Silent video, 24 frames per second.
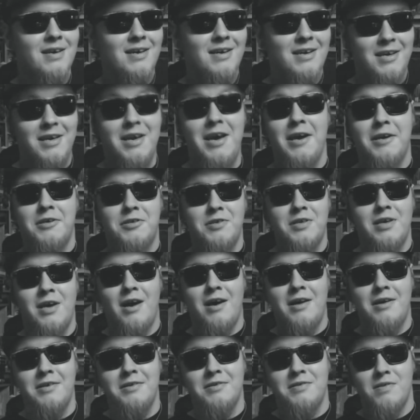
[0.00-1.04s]
He actually got
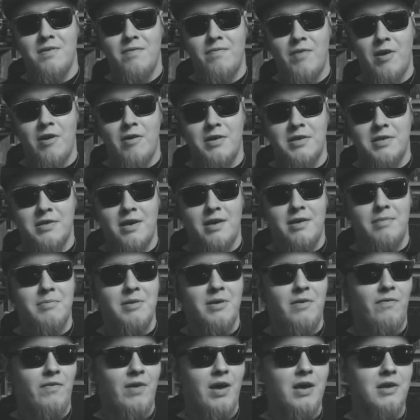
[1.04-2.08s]
his in a very timely
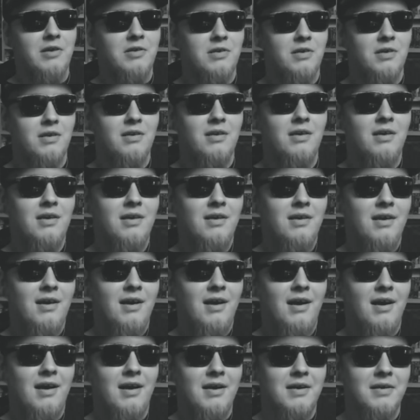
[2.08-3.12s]

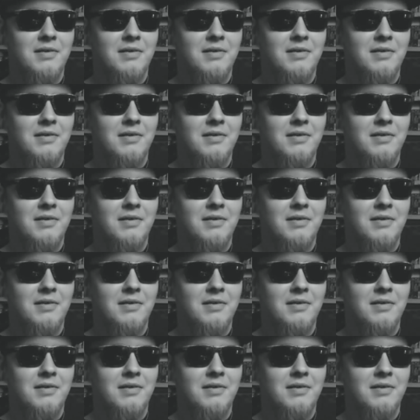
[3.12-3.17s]
fashion.